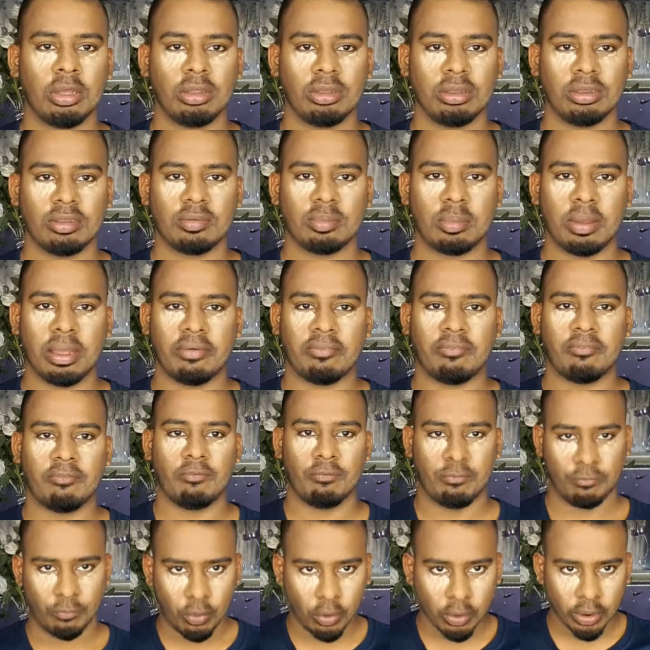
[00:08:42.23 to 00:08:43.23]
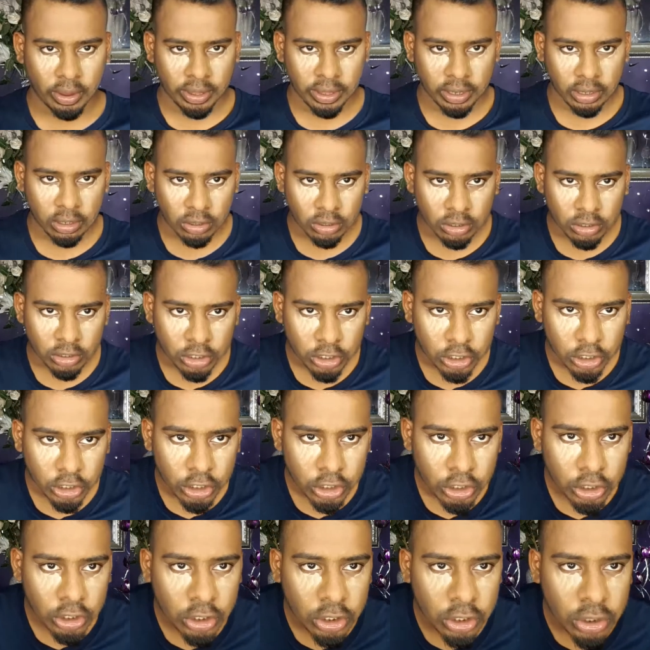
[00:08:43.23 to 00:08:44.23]
Is it me or does my forehead
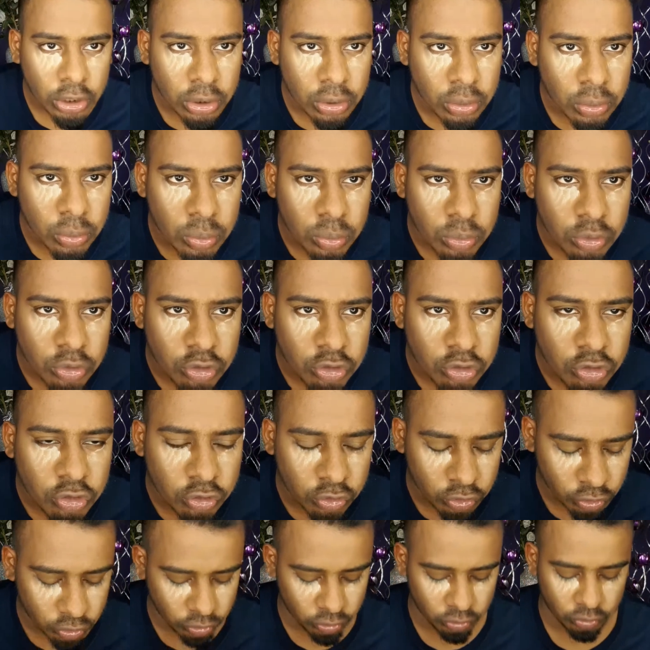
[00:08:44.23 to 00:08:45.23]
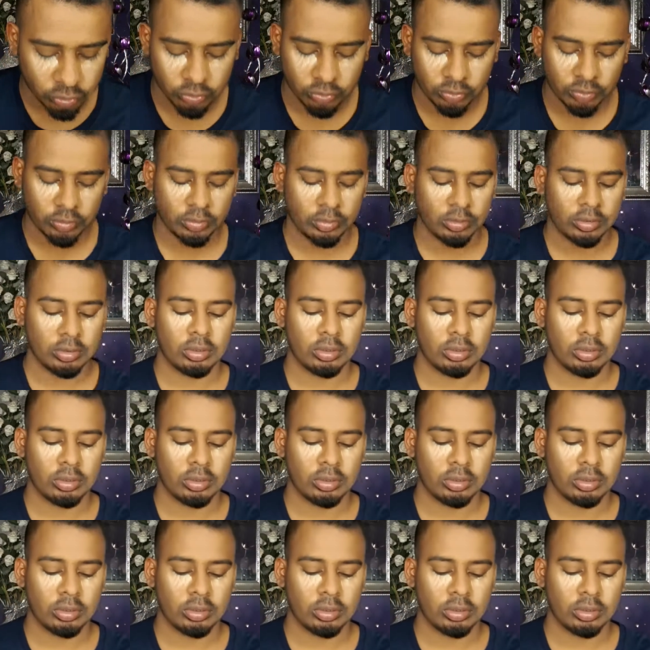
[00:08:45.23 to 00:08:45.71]
look huge?